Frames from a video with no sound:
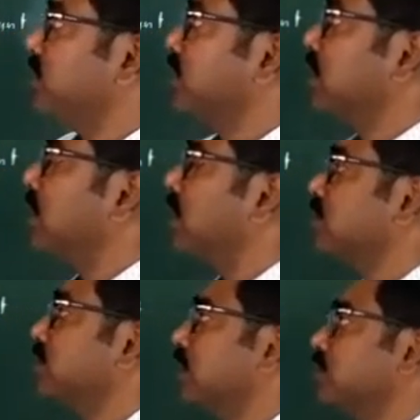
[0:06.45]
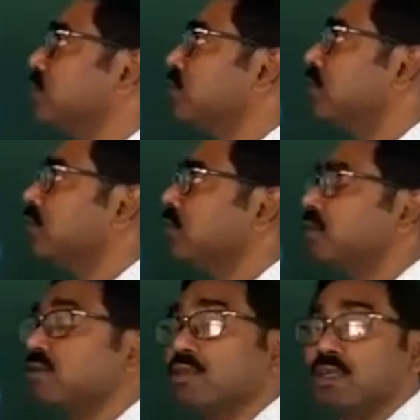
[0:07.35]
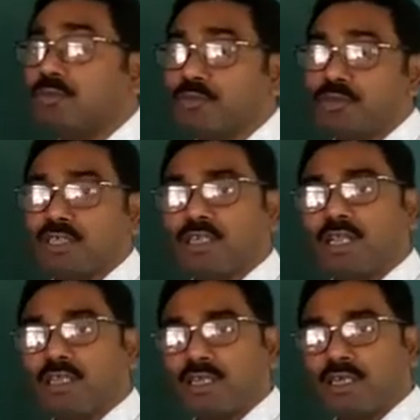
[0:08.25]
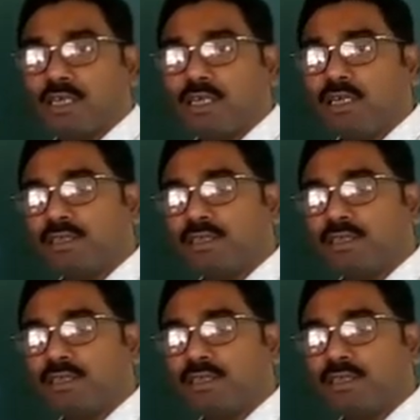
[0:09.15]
In the last class we learned about the computational thinking.